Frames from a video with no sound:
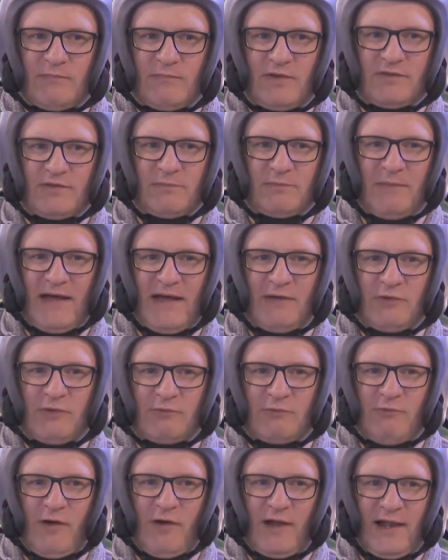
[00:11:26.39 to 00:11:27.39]
is about the
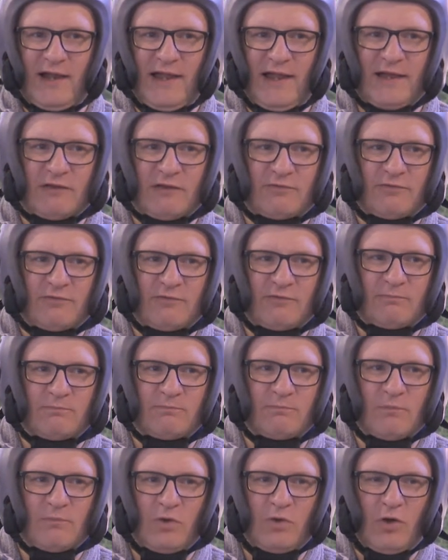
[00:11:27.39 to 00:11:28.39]
right length
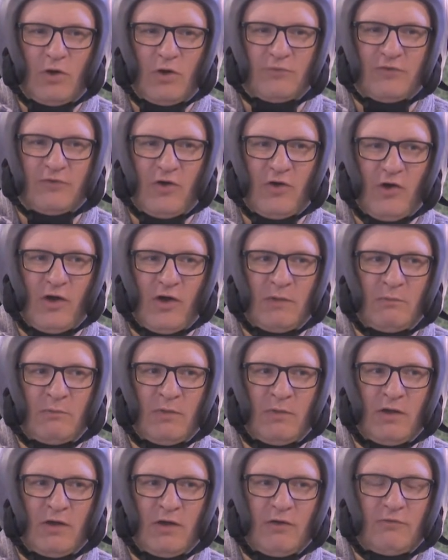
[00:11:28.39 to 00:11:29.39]
of time
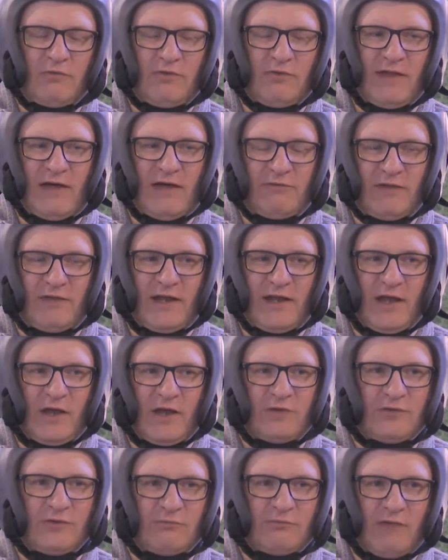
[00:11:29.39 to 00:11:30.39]
for that
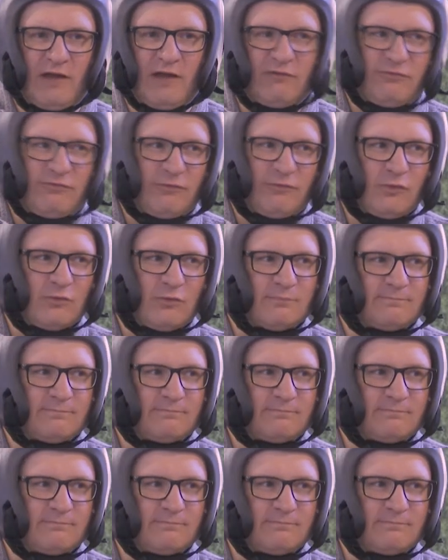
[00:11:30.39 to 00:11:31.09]
video to run for.